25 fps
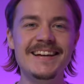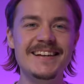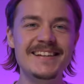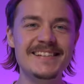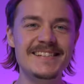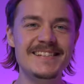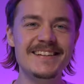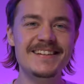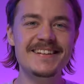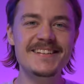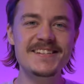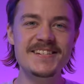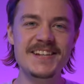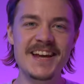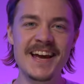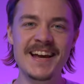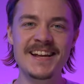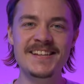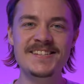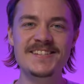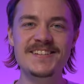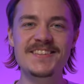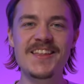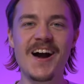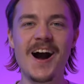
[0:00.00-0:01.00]
Search
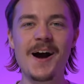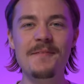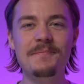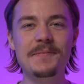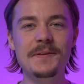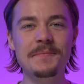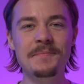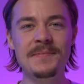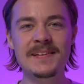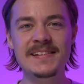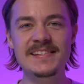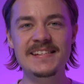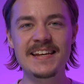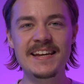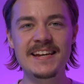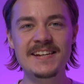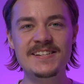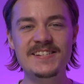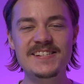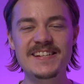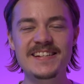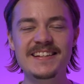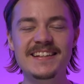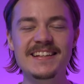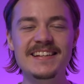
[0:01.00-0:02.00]
engine
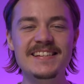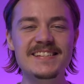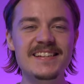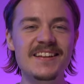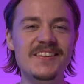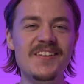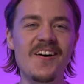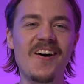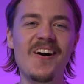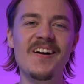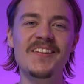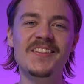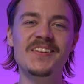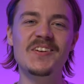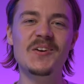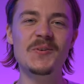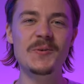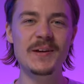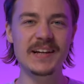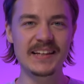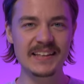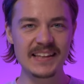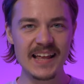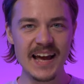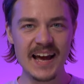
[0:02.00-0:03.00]
optimization is an
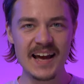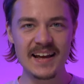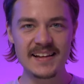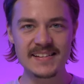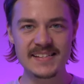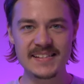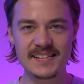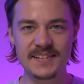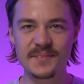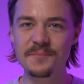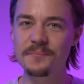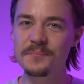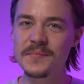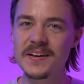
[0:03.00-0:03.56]
ongoing task.